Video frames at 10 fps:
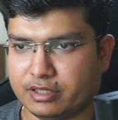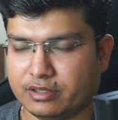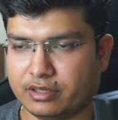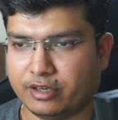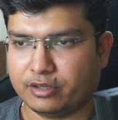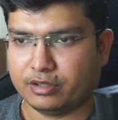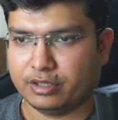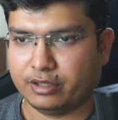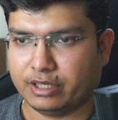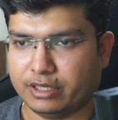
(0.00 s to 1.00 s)
right
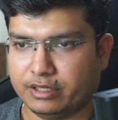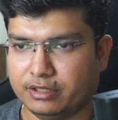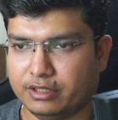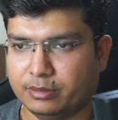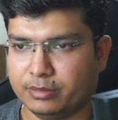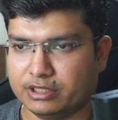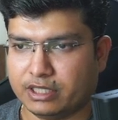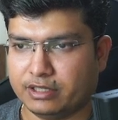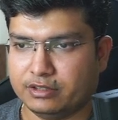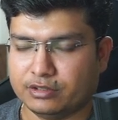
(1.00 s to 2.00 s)
order and the numbers
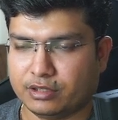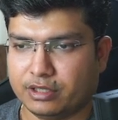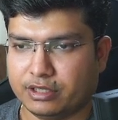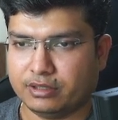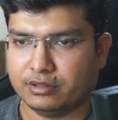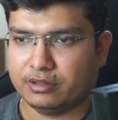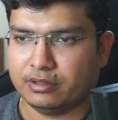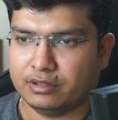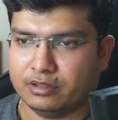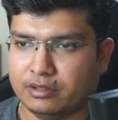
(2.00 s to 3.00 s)
are in sorted
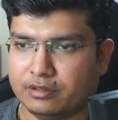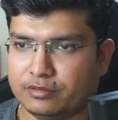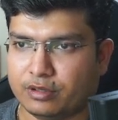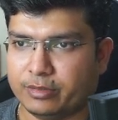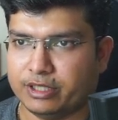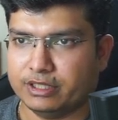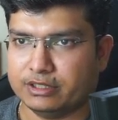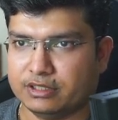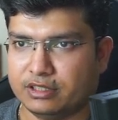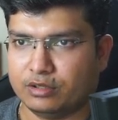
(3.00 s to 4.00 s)
format.
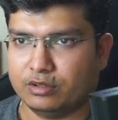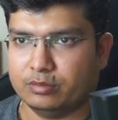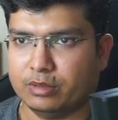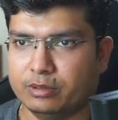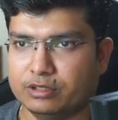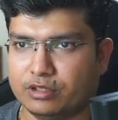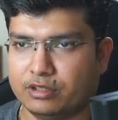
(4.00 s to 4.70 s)
This is how bubble sort